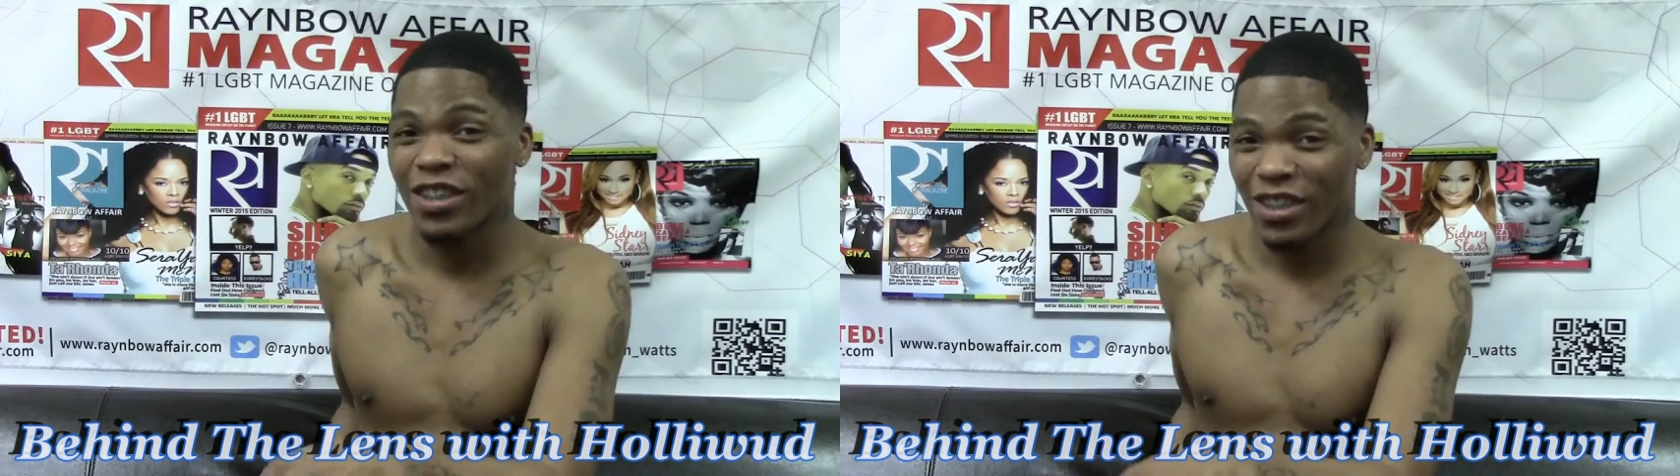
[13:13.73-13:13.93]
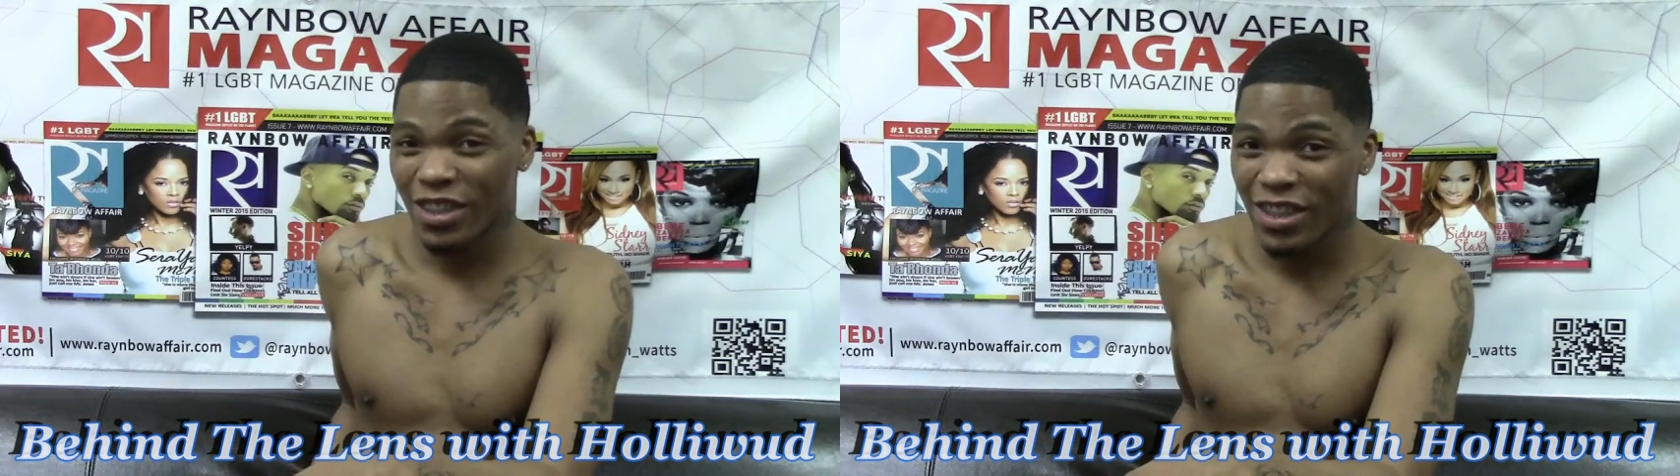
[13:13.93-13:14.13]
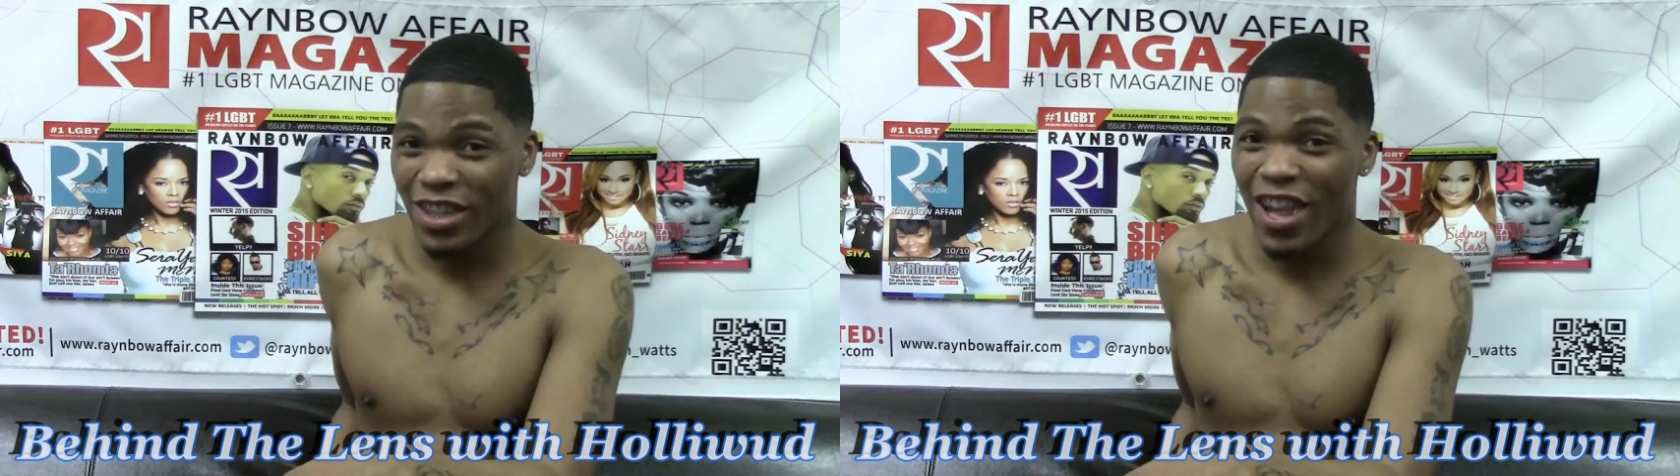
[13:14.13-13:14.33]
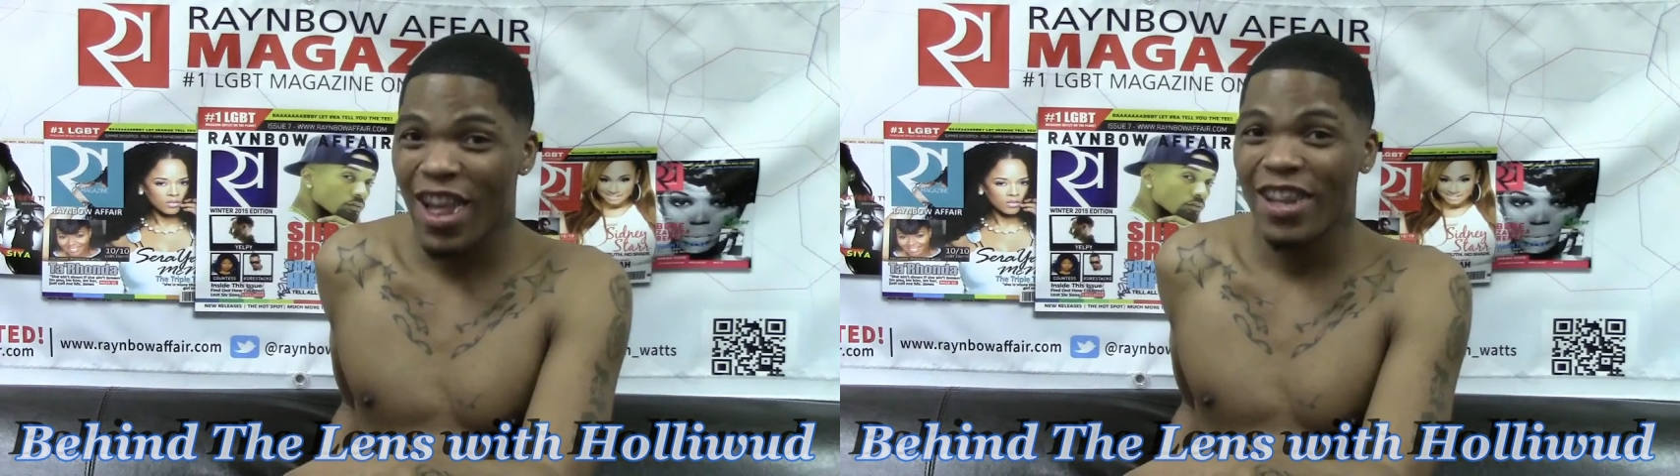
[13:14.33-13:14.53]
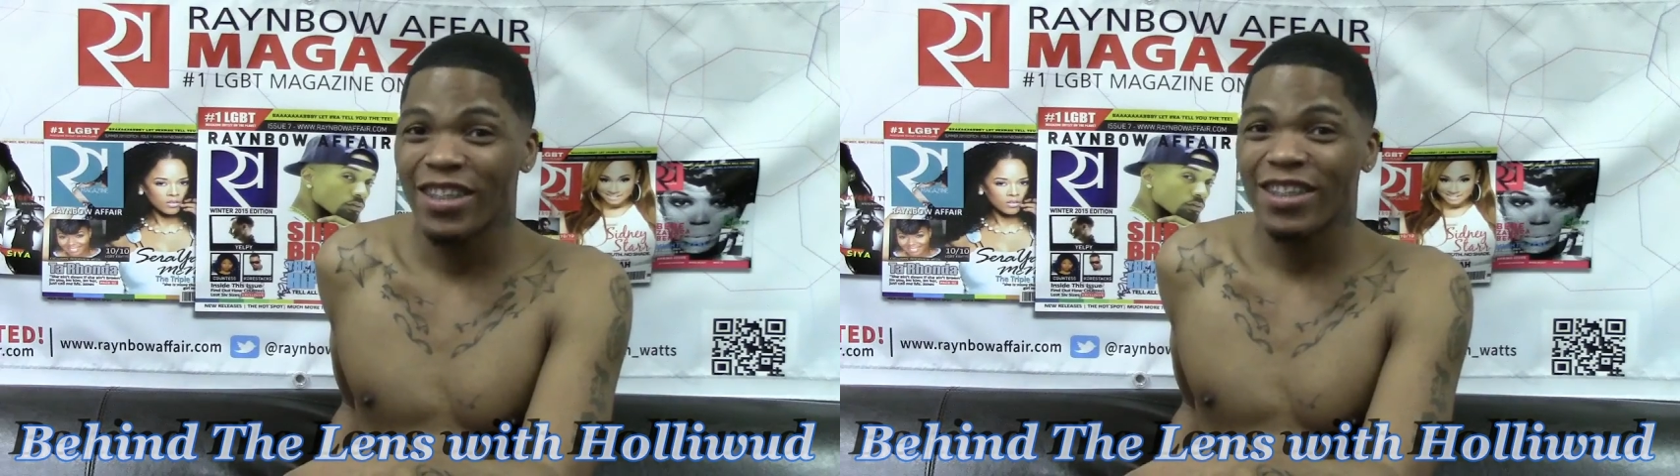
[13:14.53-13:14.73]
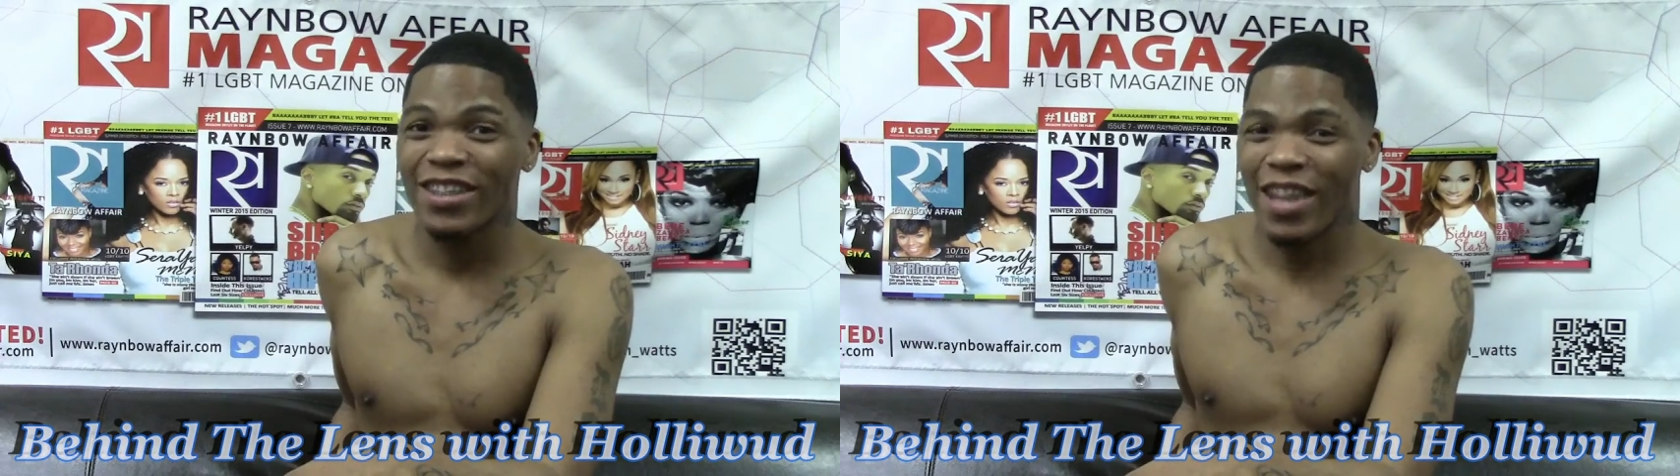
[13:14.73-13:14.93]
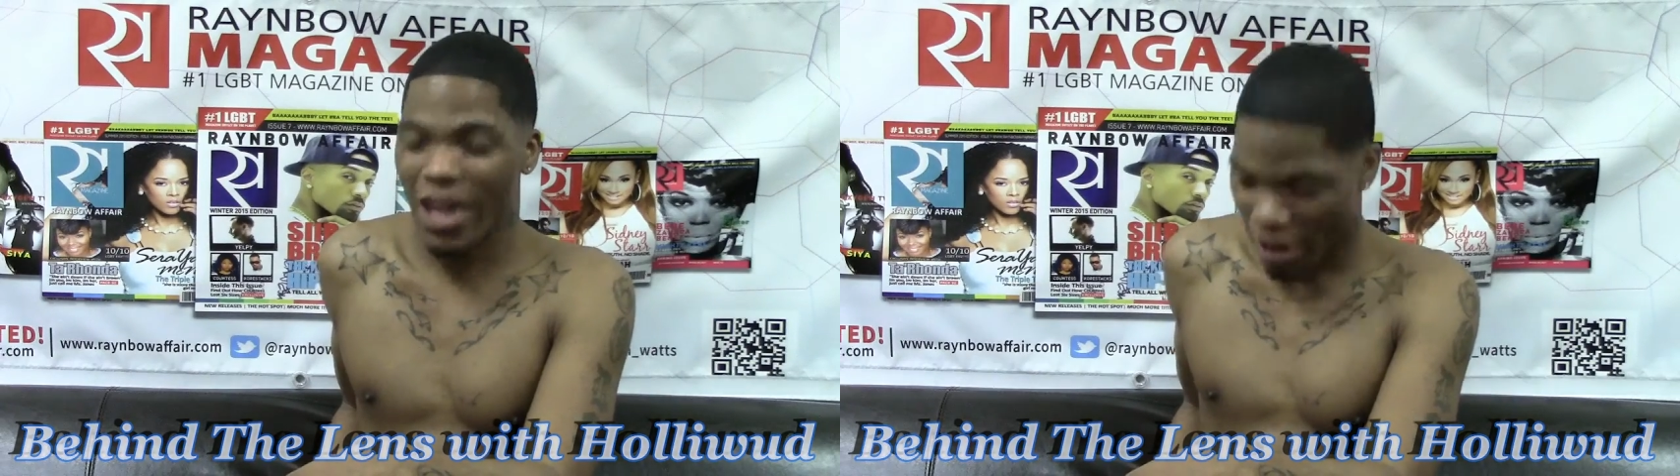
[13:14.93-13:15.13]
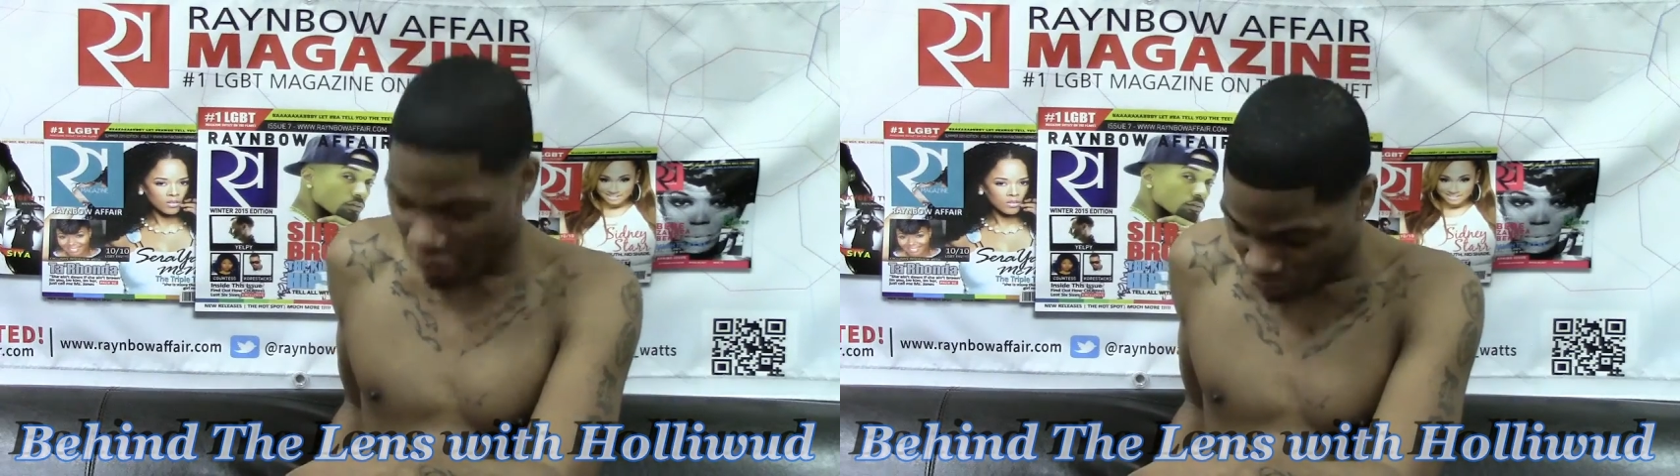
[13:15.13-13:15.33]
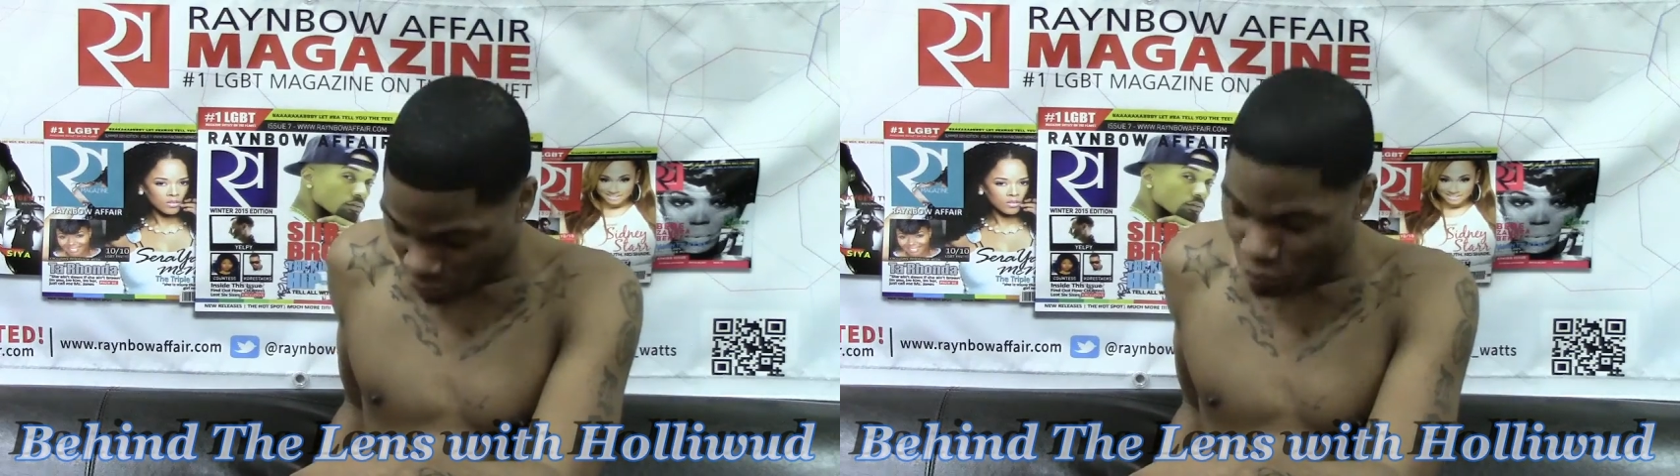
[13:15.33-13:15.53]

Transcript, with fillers: you didn't left the house